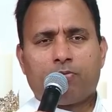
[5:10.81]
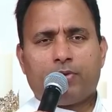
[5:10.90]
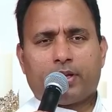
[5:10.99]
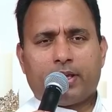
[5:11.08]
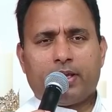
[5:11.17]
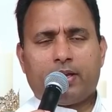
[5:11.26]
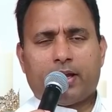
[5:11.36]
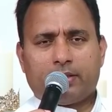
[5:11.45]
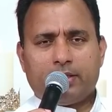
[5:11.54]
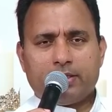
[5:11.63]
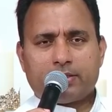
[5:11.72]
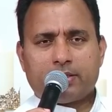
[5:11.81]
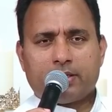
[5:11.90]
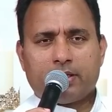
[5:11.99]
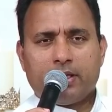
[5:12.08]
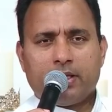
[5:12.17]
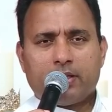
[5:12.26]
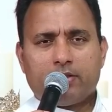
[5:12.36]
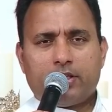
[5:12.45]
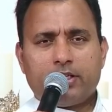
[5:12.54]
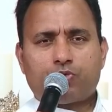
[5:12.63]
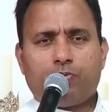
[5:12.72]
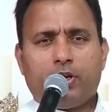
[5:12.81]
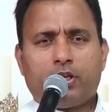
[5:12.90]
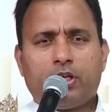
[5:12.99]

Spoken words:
We read like this. This will